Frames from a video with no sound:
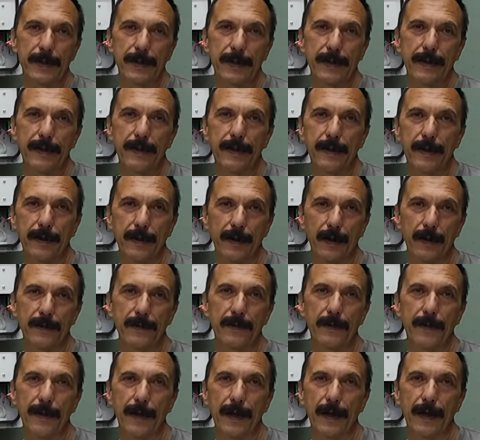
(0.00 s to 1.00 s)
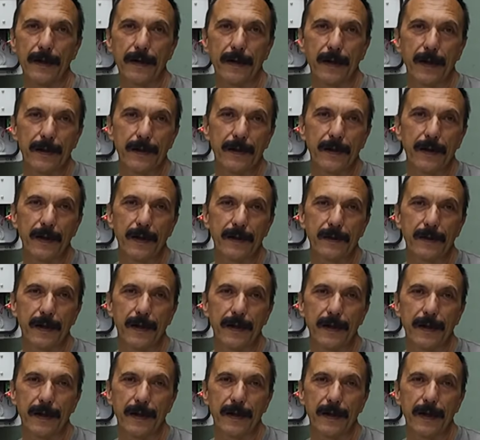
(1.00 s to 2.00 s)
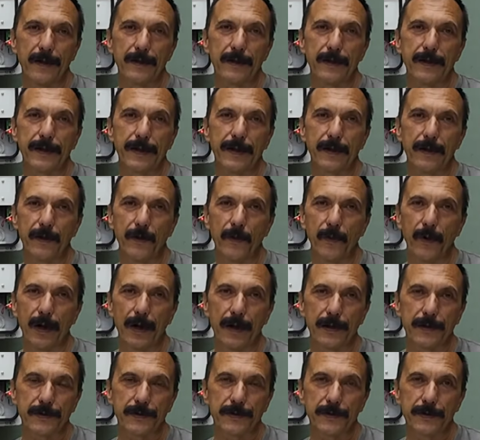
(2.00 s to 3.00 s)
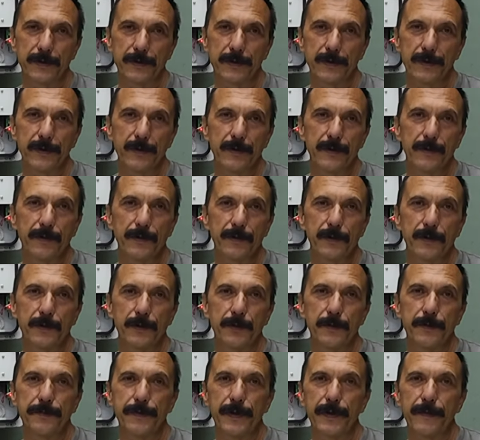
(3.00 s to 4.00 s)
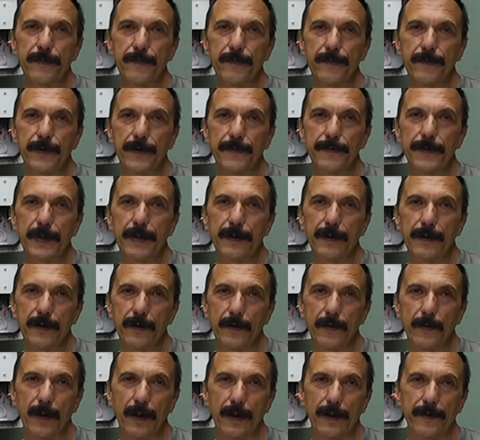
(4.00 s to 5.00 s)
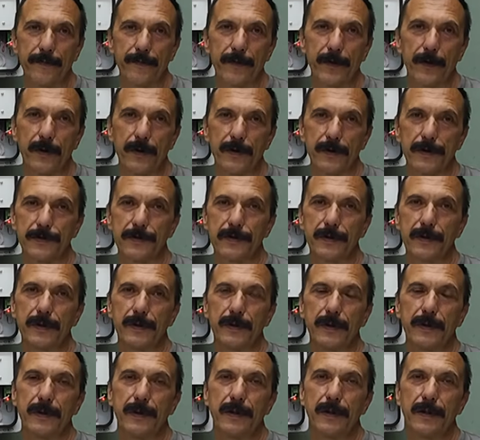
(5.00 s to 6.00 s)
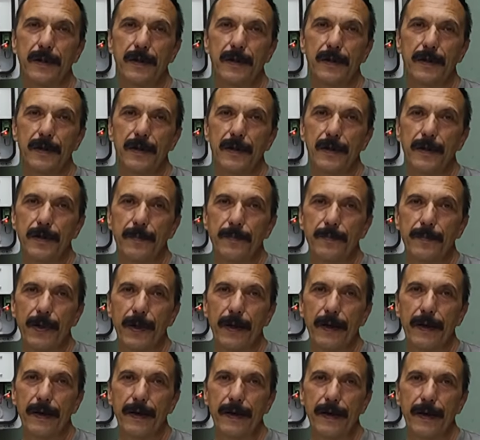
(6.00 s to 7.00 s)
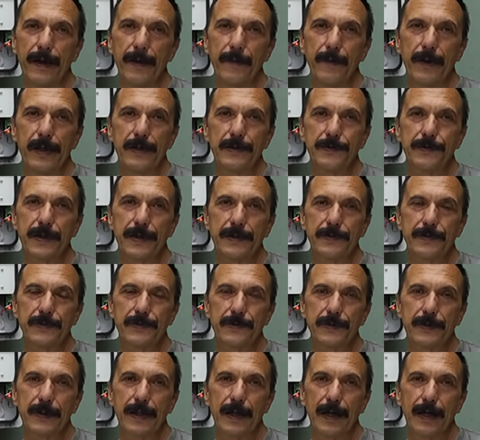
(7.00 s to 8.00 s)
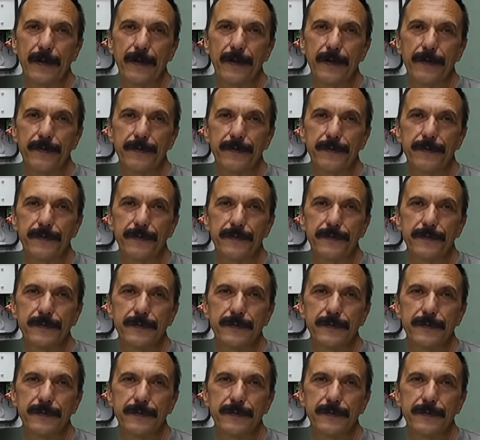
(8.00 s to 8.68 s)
to get in under that 100 kilowatts with the 250 kilowatt inverters. But anyways, that's kind of